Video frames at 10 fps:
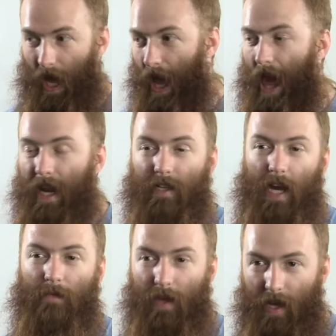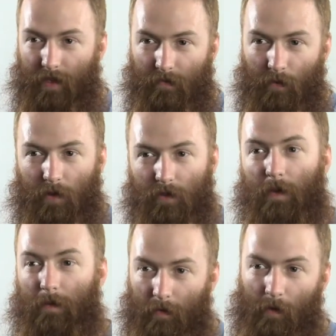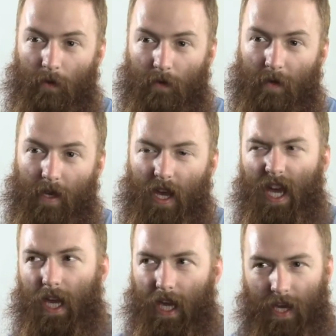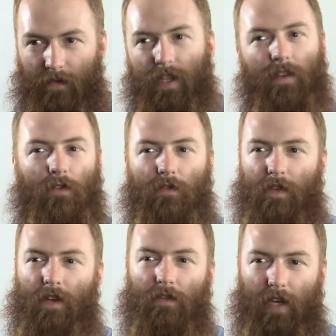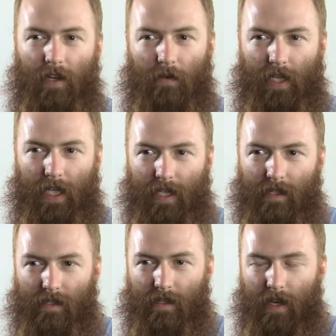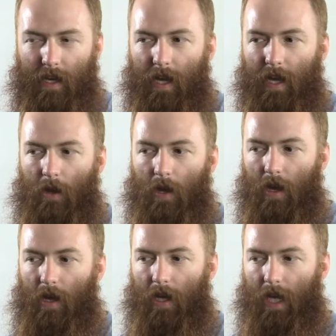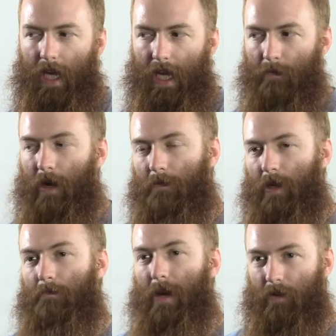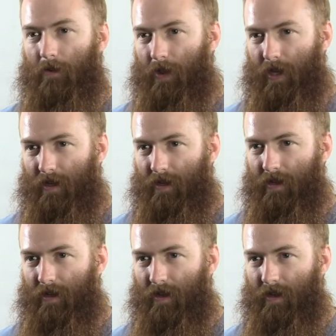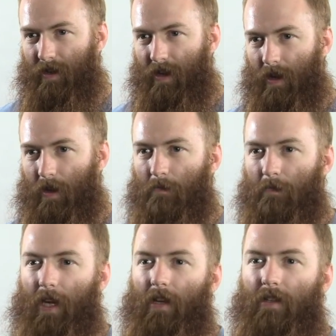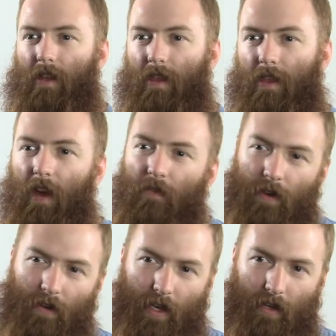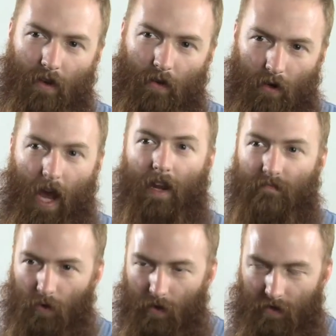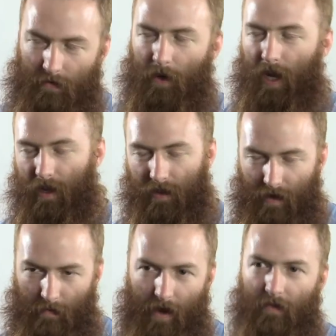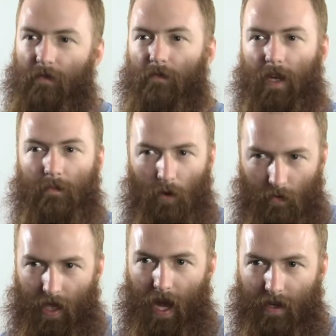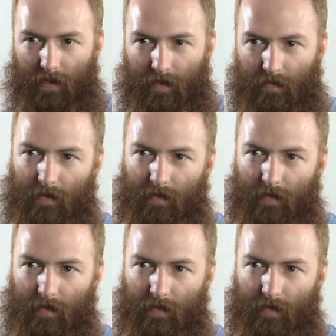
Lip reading: anytime they ask for more lube, you put more lube. Even if you feel they don't need it, it might be a mental thing because they feel that you're adding more lube. Okay, they might get more relaxed.